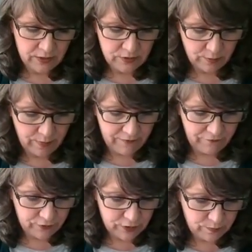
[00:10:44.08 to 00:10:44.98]
So my
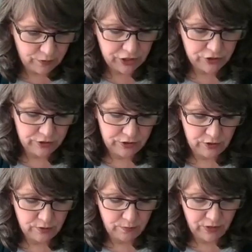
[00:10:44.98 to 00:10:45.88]
first pressure
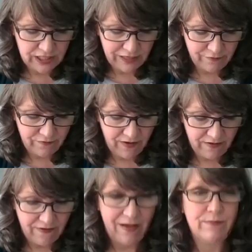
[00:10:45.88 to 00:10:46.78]
is
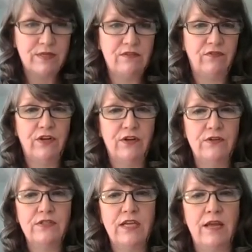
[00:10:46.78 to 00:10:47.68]
2.75
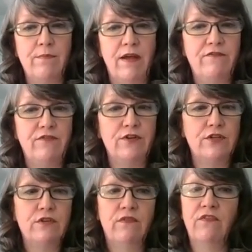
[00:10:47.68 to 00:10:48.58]
atmospheres, and my
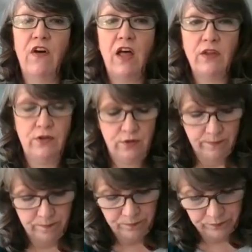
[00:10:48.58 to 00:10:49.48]
first volume